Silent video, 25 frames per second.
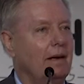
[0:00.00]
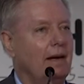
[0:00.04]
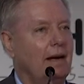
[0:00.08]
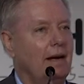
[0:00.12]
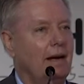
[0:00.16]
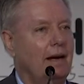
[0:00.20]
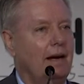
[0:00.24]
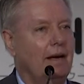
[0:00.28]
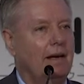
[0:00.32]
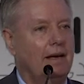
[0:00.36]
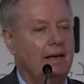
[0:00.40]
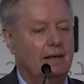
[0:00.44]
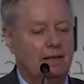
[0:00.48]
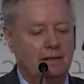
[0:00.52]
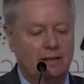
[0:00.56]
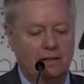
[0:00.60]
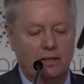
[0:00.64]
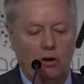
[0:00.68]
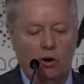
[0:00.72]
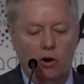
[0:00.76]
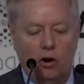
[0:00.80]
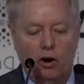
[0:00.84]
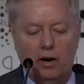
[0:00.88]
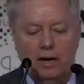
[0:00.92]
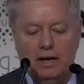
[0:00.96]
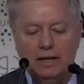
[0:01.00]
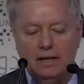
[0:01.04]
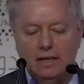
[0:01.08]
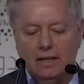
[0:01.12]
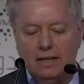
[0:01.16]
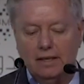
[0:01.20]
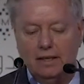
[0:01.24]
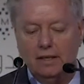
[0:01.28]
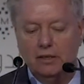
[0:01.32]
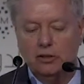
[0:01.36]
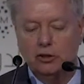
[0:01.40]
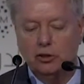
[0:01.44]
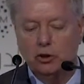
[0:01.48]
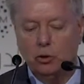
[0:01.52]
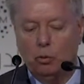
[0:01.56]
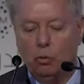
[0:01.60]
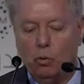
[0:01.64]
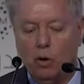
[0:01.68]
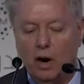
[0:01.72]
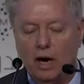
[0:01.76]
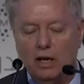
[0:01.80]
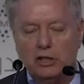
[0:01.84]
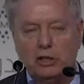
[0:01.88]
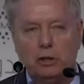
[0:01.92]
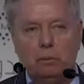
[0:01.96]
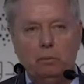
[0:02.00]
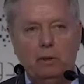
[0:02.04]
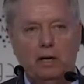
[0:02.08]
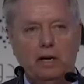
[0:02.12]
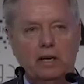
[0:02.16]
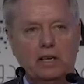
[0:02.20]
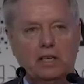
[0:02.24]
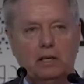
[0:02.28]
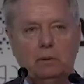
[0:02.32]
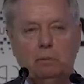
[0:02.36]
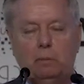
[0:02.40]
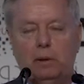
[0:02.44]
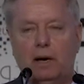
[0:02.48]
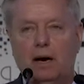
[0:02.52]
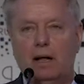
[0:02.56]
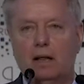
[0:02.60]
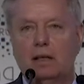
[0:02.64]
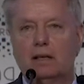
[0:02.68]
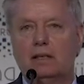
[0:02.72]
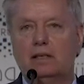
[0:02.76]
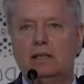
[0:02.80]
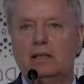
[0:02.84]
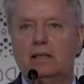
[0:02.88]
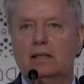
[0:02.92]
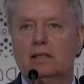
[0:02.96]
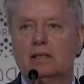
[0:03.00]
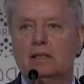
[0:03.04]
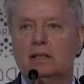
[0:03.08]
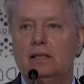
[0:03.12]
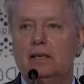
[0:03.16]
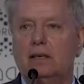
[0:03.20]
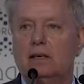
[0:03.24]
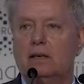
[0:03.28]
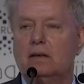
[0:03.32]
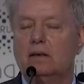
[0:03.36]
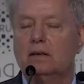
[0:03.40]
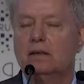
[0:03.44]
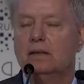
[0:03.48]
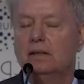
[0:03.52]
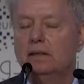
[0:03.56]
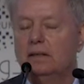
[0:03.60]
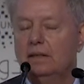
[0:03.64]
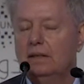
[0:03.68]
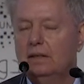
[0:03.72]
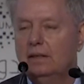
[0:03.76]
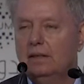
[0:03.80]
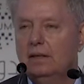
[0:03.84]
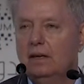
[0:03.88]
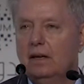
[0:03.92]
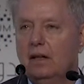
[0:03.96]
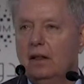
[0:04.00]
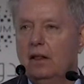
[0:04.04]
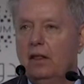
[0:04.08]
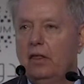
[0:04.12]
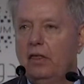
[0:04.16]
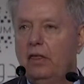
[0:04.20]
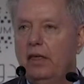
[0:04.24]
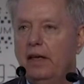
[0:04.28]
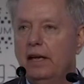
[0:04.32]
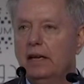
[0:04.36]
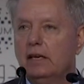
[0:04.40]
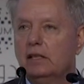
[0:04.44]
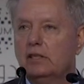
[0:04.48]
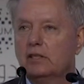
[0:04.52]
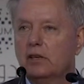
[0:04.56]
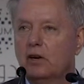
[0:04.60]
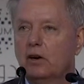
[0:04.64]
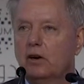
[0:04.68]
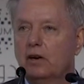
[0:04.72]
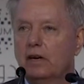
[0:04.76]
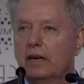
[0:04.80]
as hard as it is to watch American politics now, things are